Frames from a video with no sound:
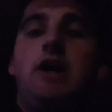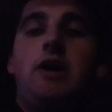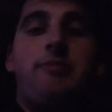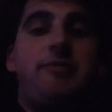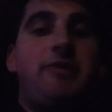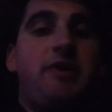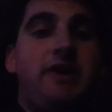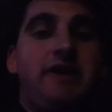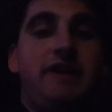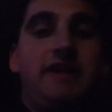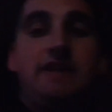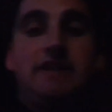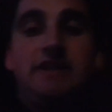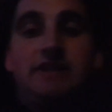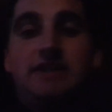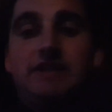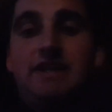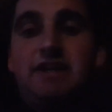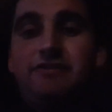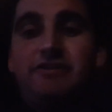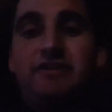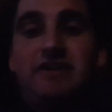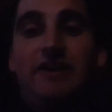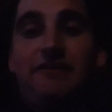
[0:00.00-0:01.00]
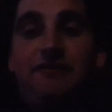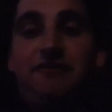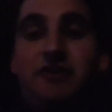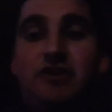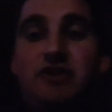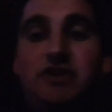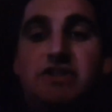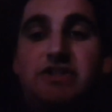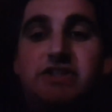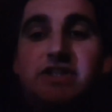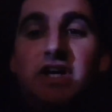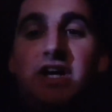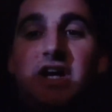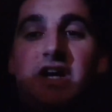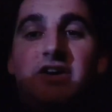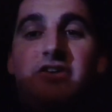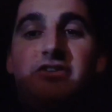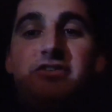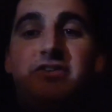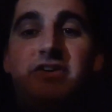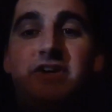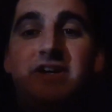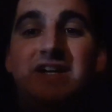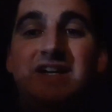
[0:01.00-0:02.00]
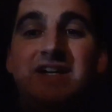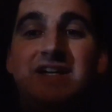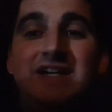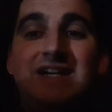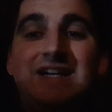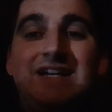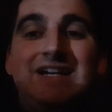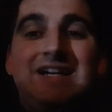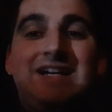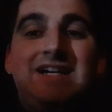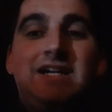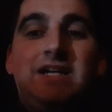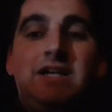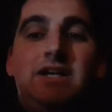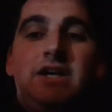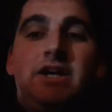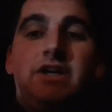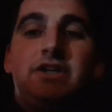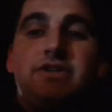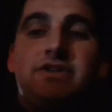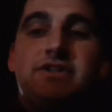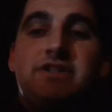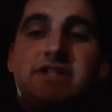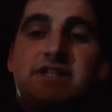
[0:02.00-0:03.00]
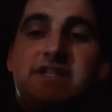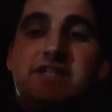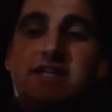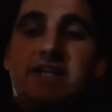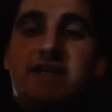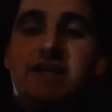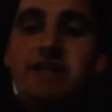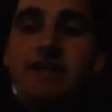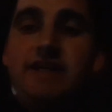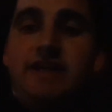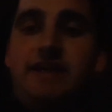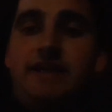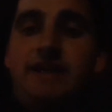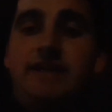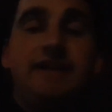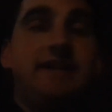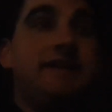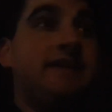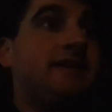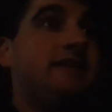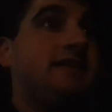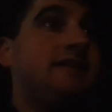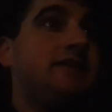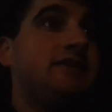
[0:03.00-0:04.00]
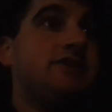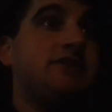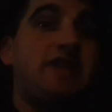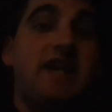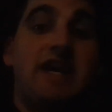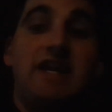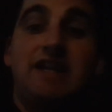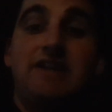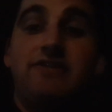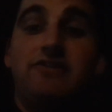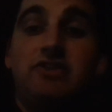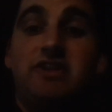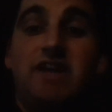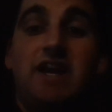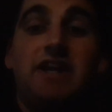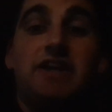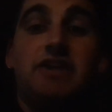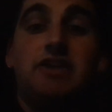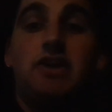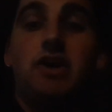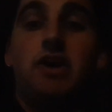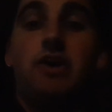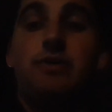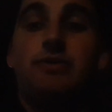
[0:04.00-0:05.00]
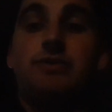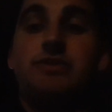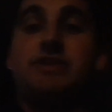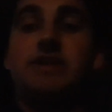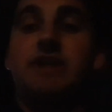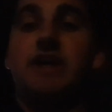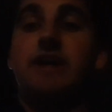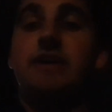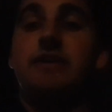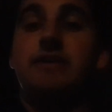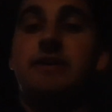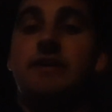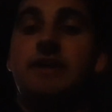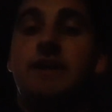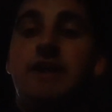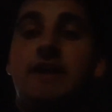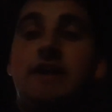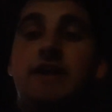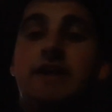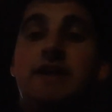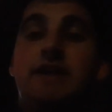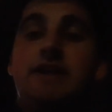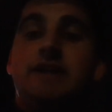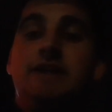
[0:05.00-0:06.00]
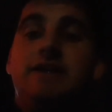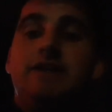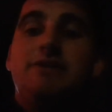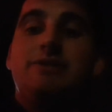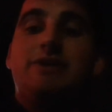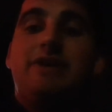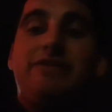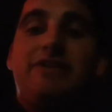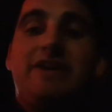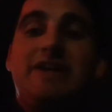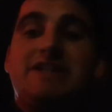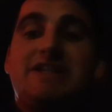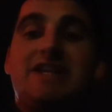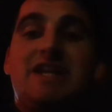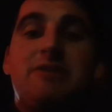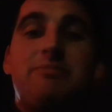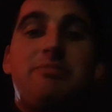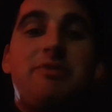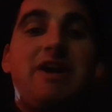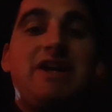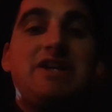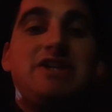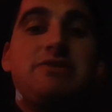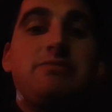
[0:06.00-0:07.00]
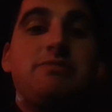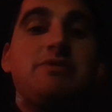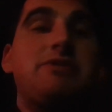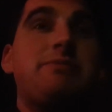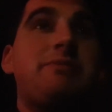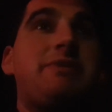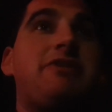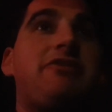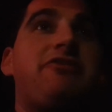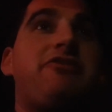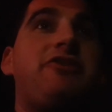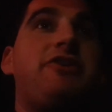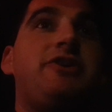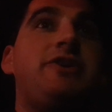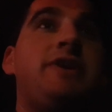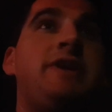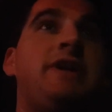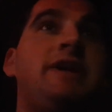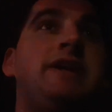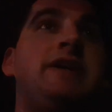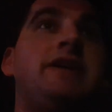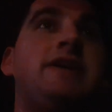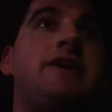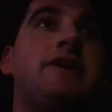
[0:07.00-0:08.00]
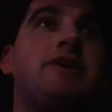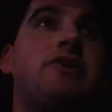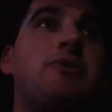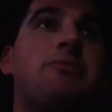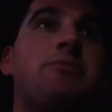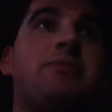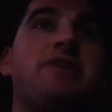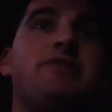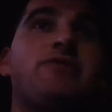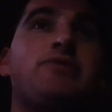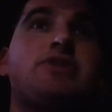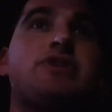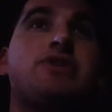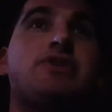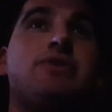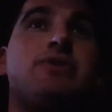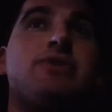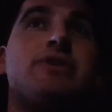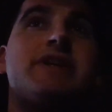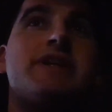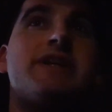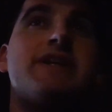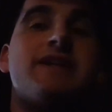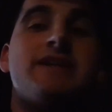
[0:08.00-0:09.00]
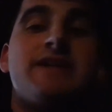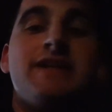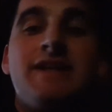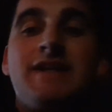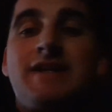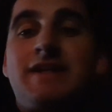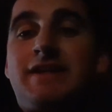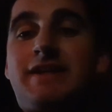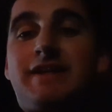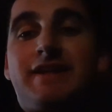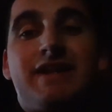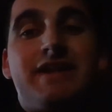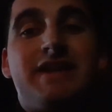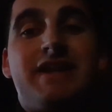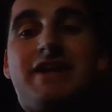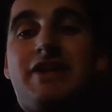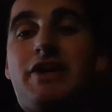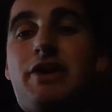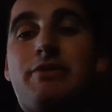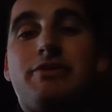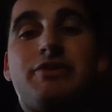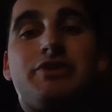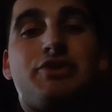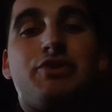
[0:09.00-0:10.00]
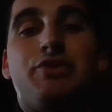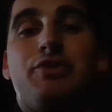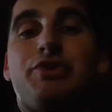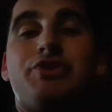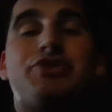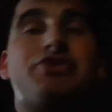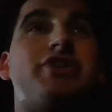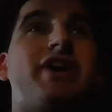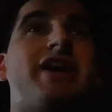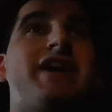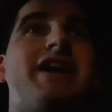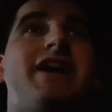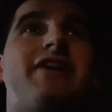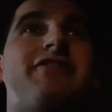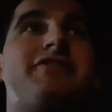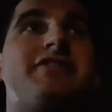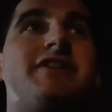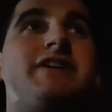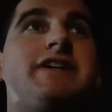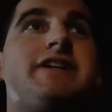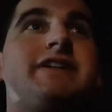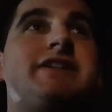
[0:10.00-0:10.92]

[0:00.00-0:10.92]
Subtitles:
I'll be honest, after that first half, I couldn't see us getting a goal. So to have that celebration was a bit of fun. I couldn't believe we scored it. And then they go and score straight after.